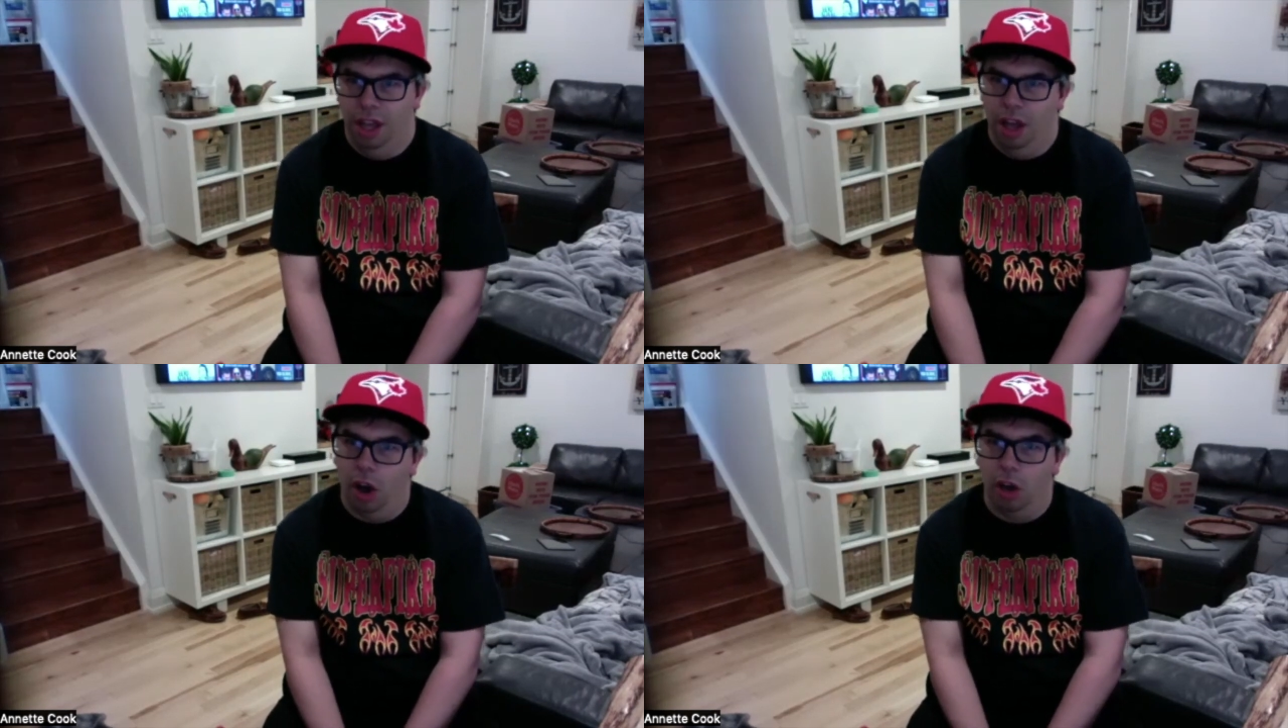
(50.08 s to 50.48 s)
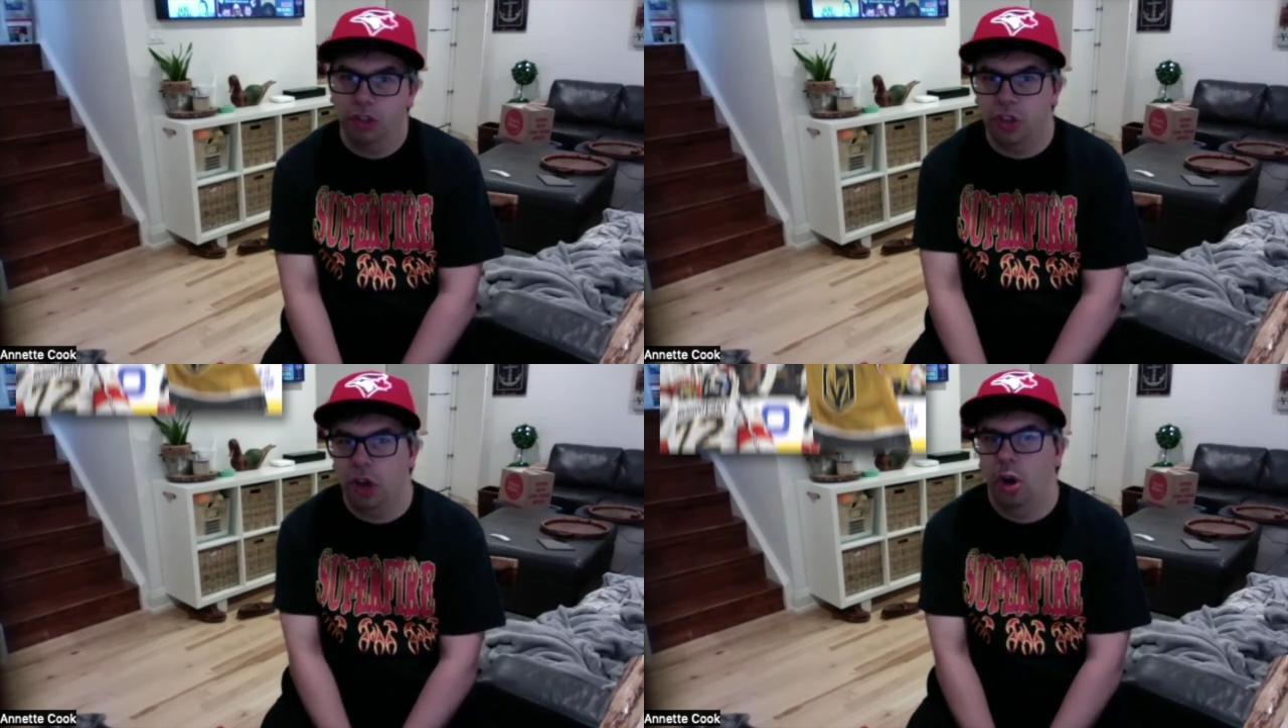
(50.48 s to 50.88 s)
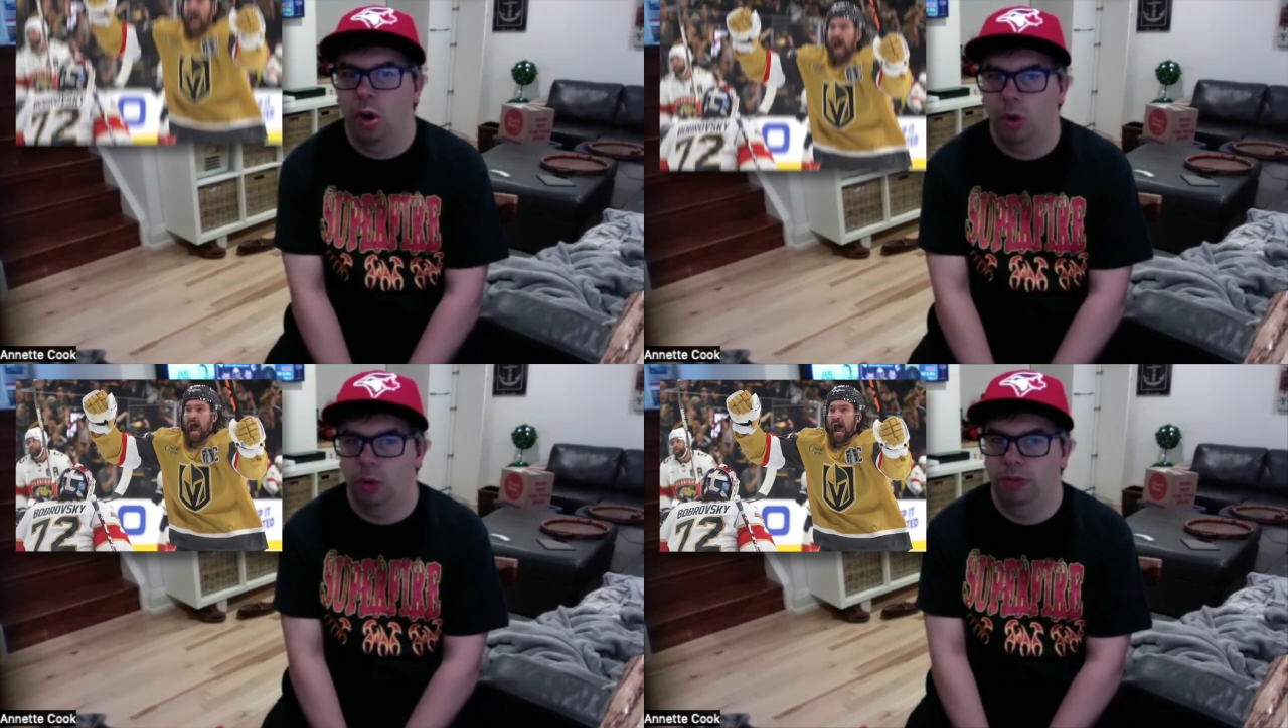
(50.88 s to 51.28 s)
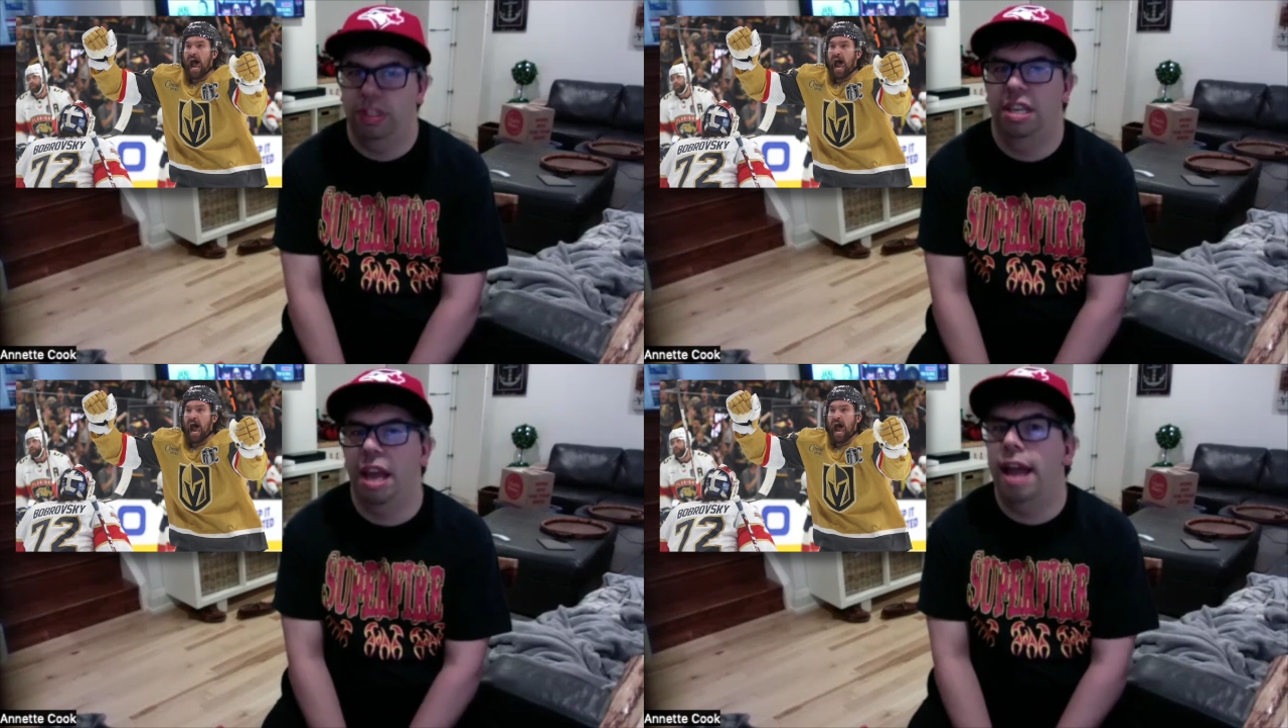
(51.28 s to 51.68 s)
Also,
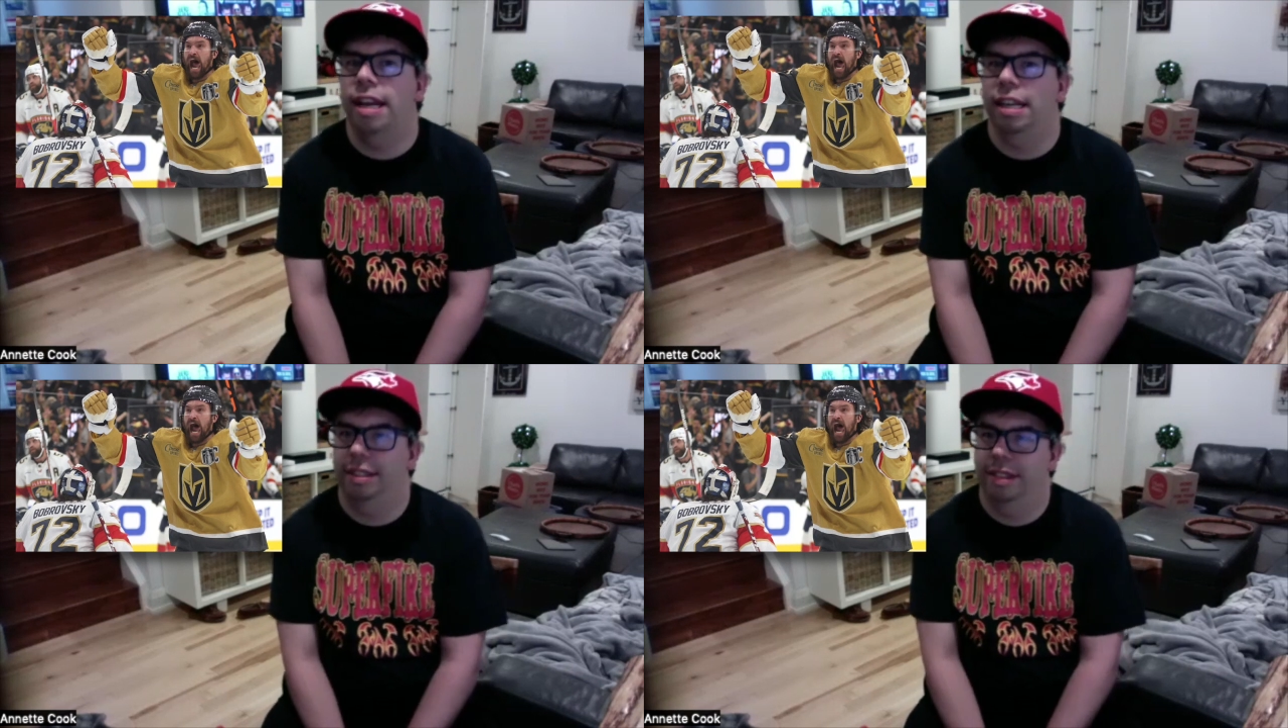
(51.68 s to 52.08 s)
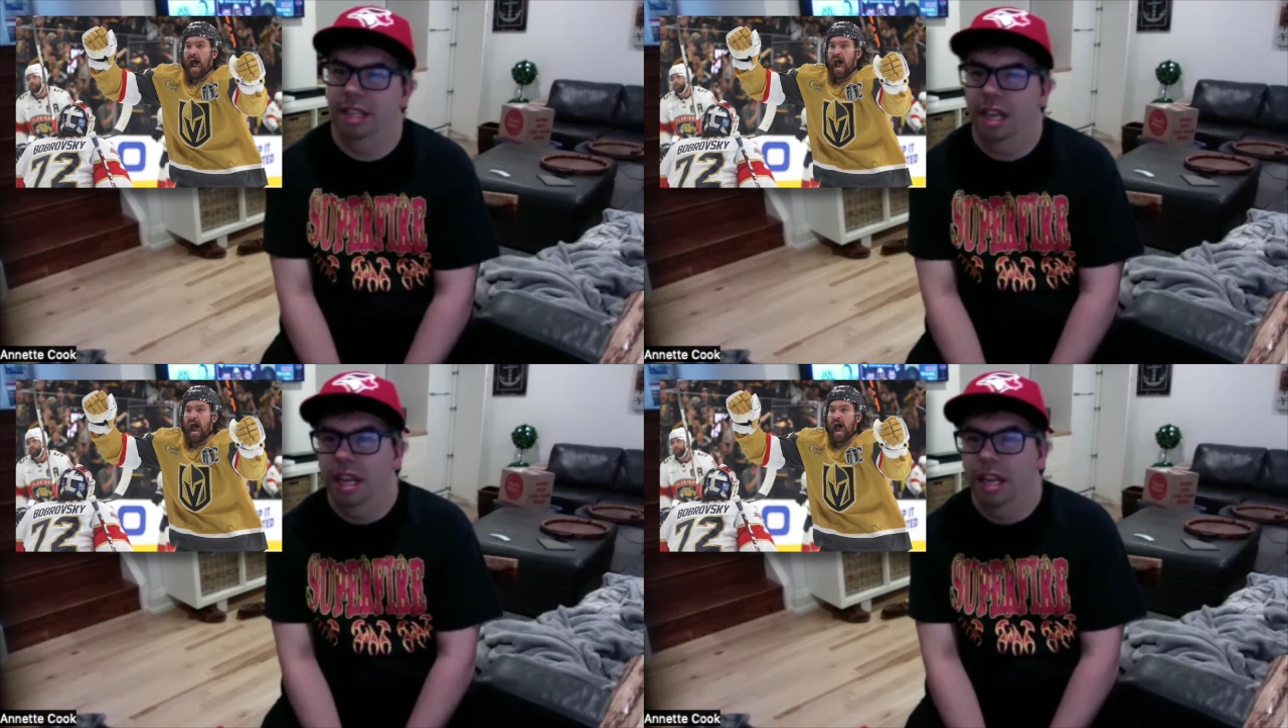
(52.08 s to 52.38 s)
tonight,